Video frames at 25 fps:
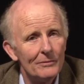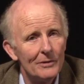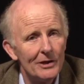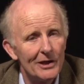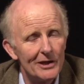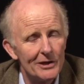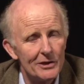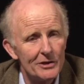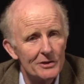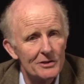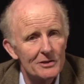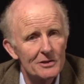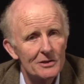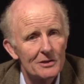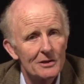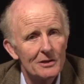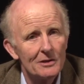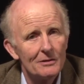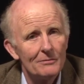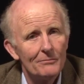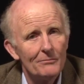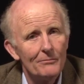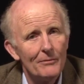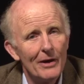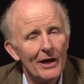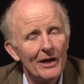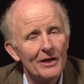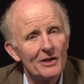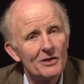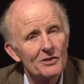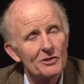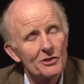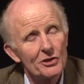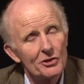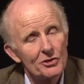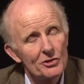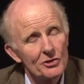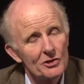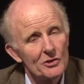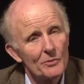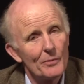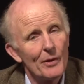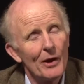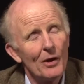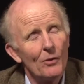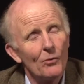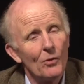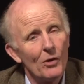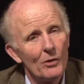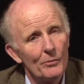leaders make decisions
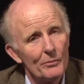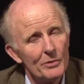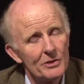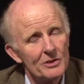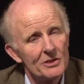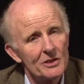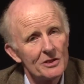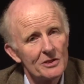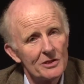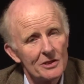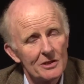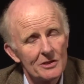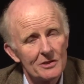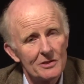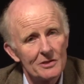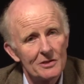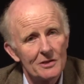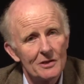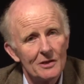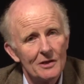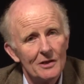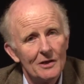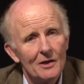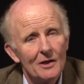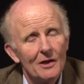about what businesses